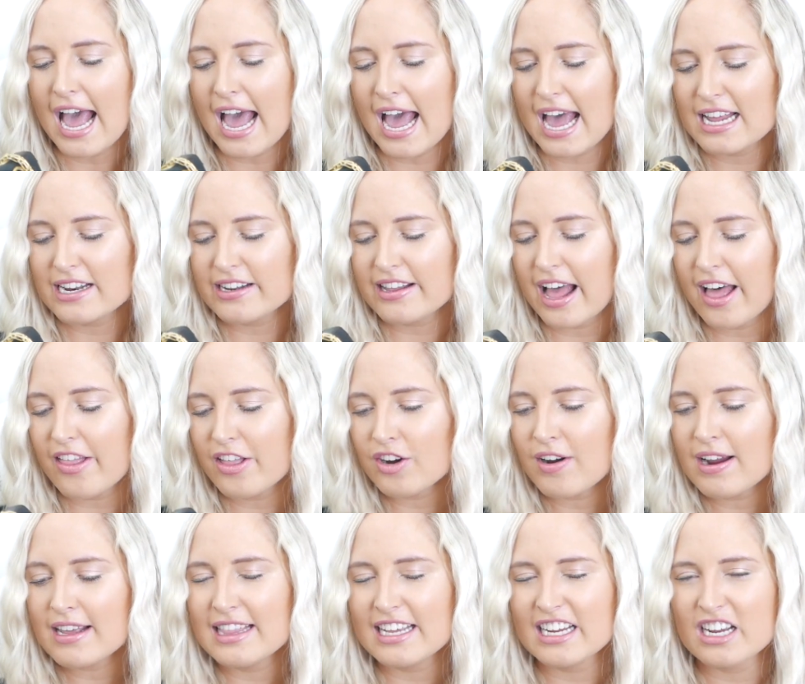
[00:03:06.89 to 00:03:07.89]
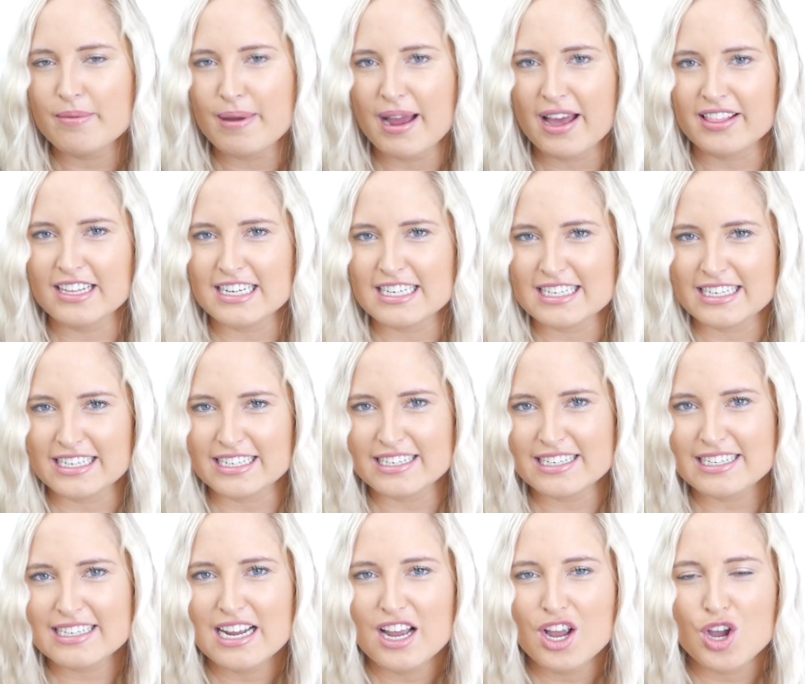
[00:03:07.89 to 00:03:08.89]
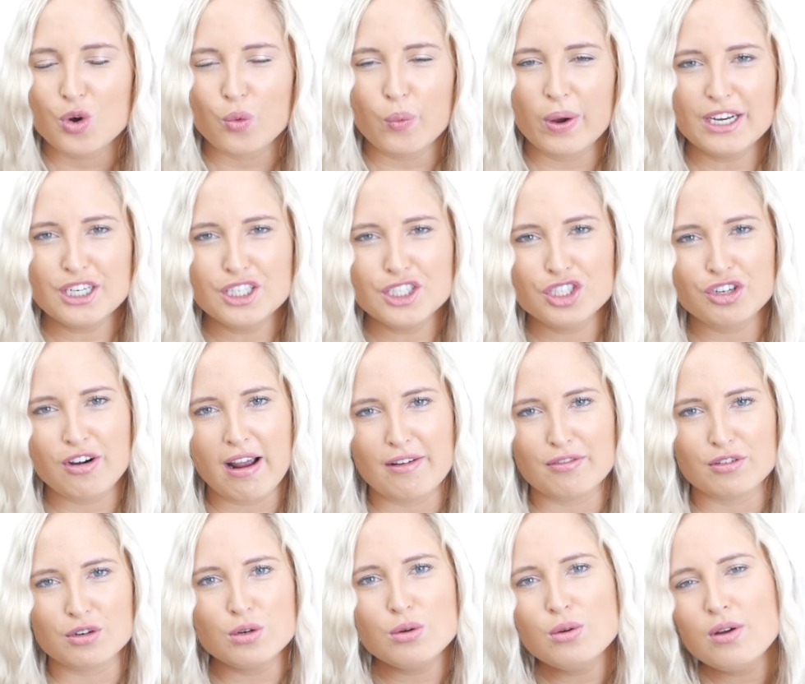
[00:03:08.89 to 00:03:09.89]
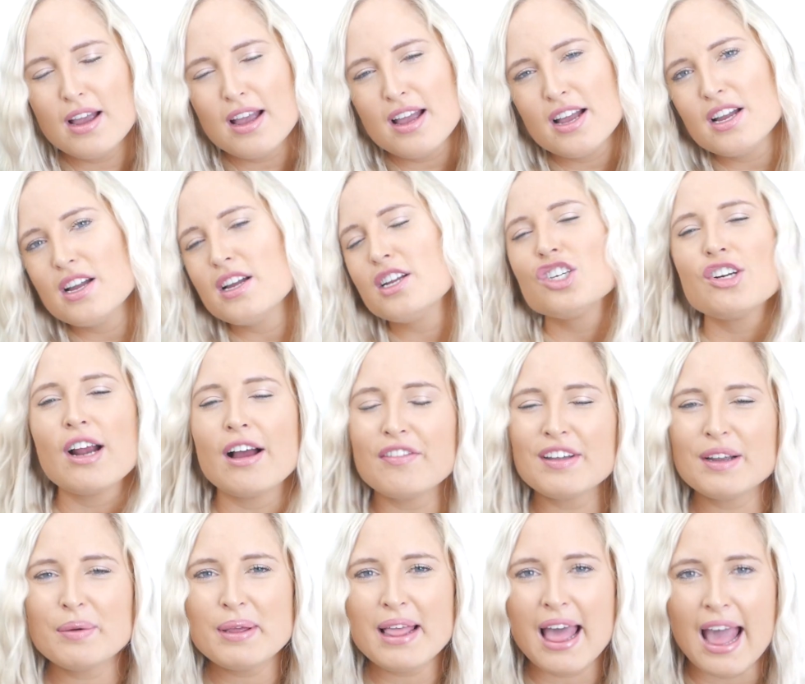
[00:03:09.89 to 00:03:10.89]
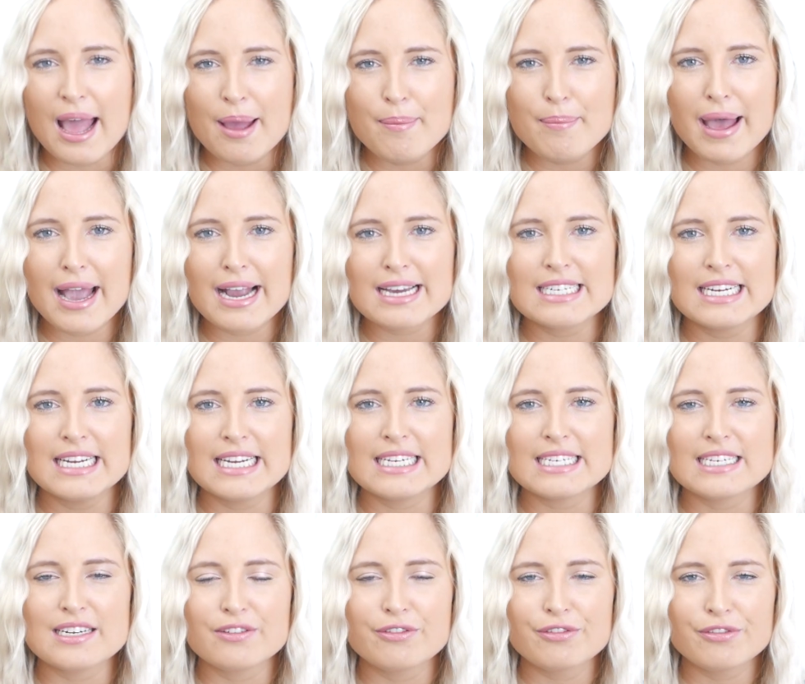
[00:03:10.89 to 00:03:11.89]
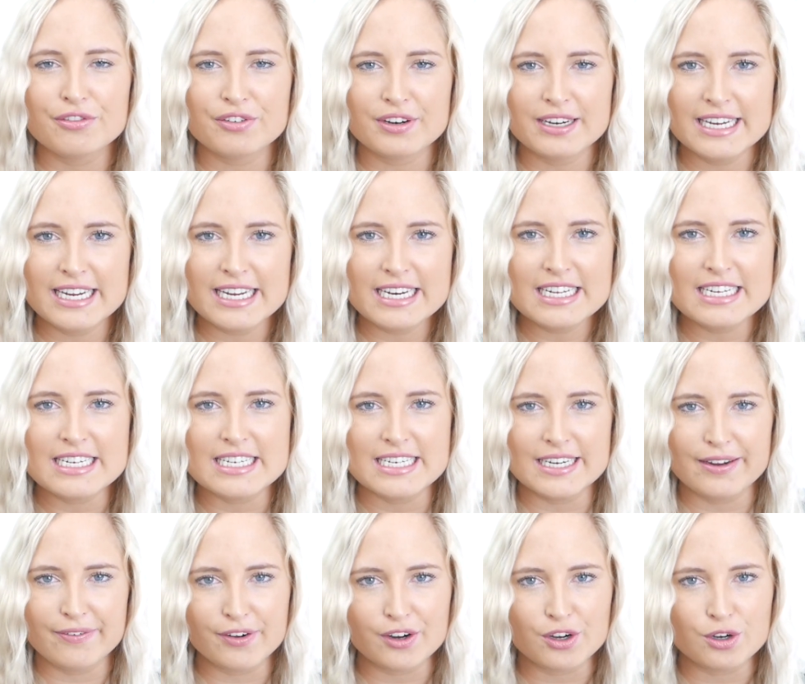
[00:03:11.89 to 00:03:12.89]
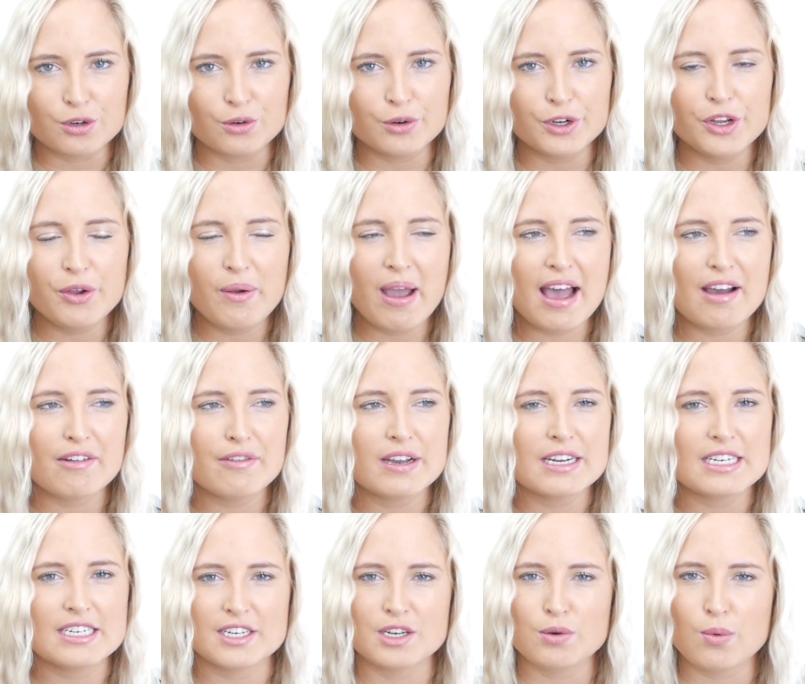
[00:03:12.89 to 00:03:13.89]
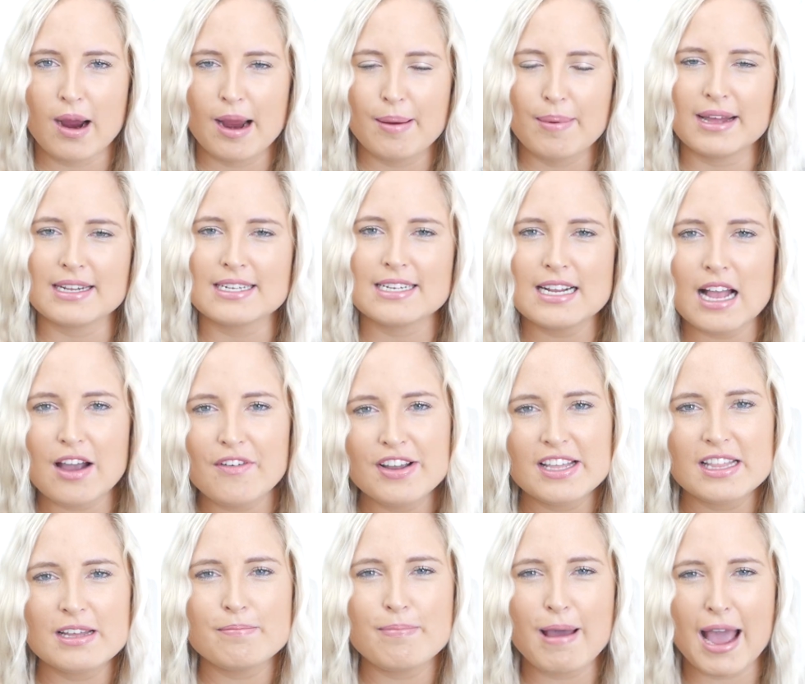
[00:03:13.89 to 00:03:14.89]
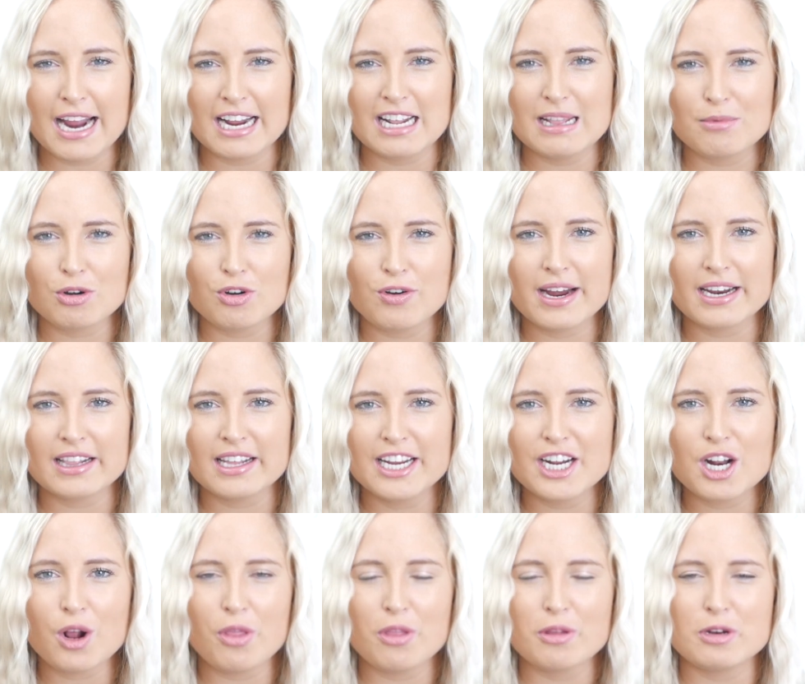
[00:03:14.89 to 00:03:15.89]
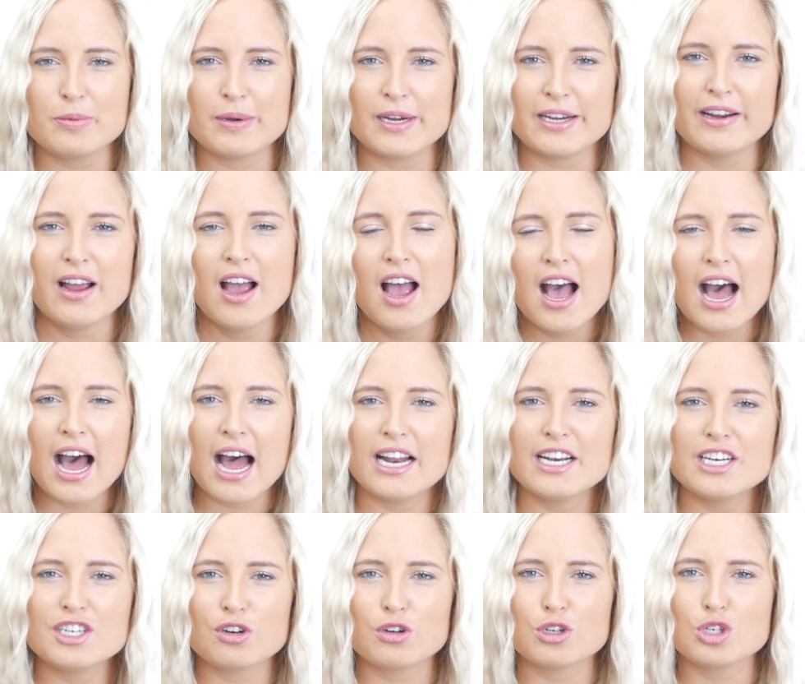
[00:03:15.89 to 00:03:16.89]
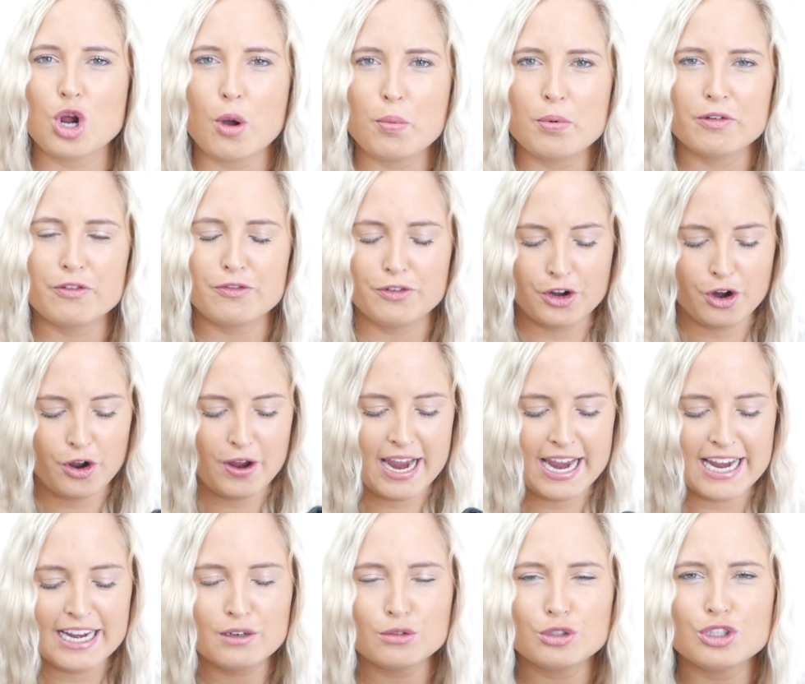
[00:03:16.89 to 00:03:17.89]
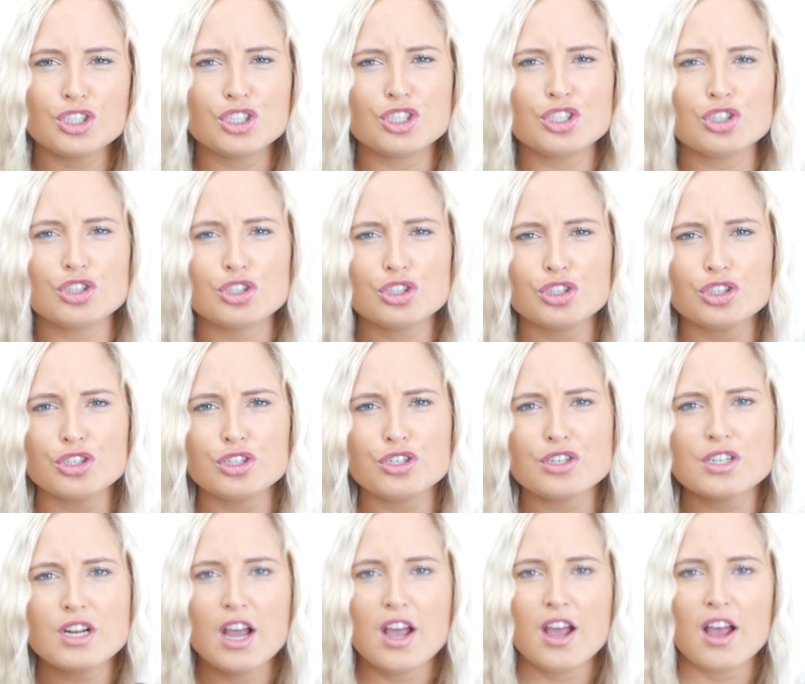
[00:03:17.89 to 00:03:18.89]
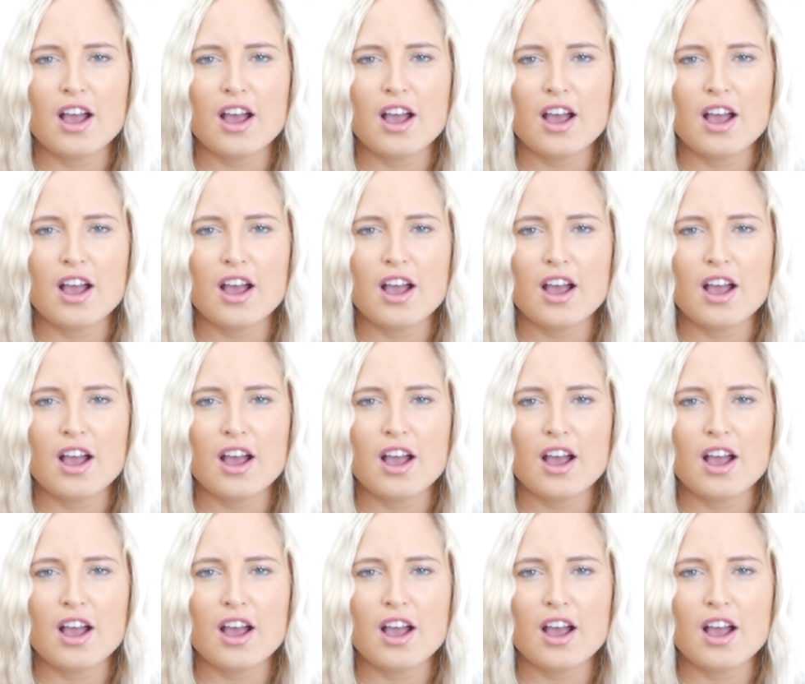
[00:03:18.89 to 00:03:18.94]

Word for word: And the other great thing about this is, when you travel, traveling with handbags is freaking difficult. You have to worry about stuffing them, packing them correctly. You don't want them to be under on top of, you know, heeled shoes.